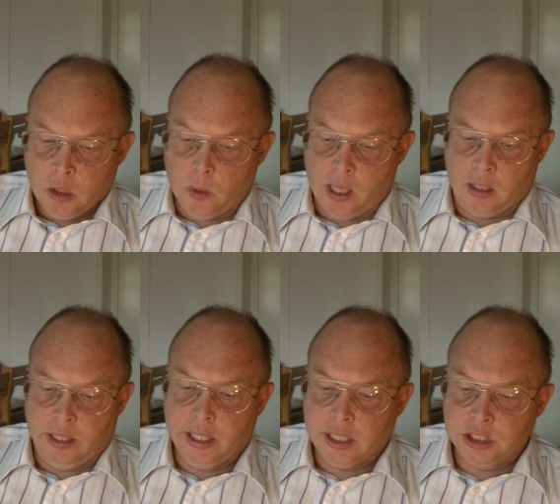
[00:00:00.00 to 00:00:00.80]
Well,
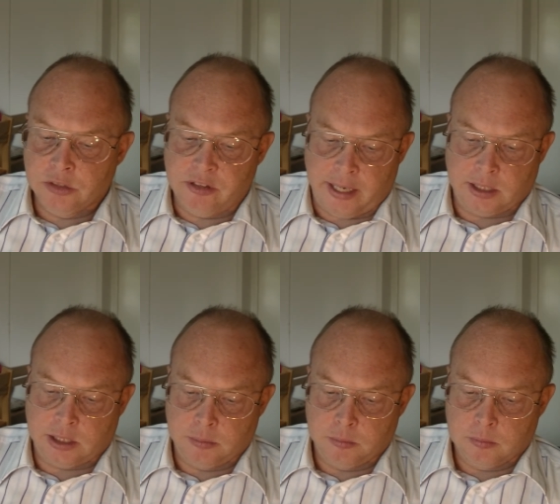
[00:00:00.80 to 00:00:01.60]
here is the fact